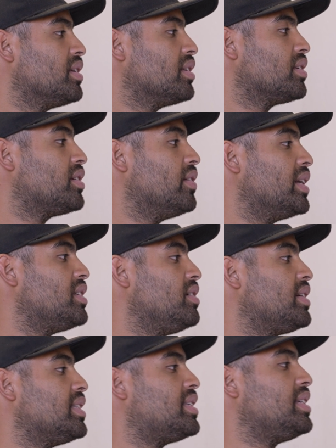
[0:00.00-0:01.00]
So as you
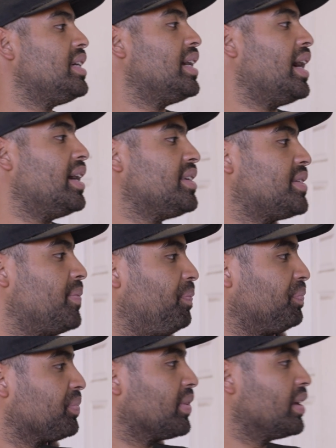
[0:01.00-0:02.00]
can see, guys,
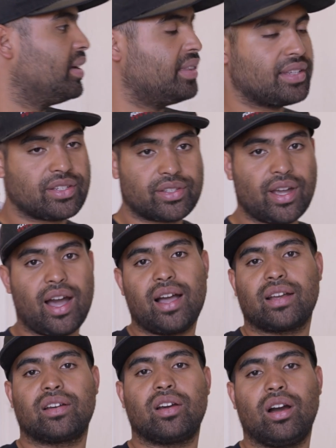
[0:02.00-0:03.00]
the
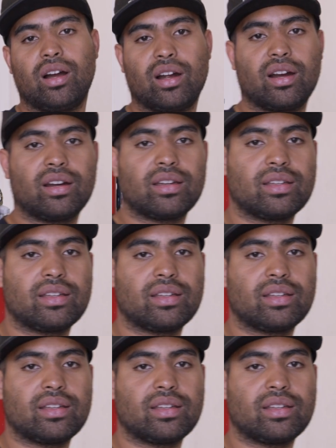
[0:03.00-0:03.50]
stock car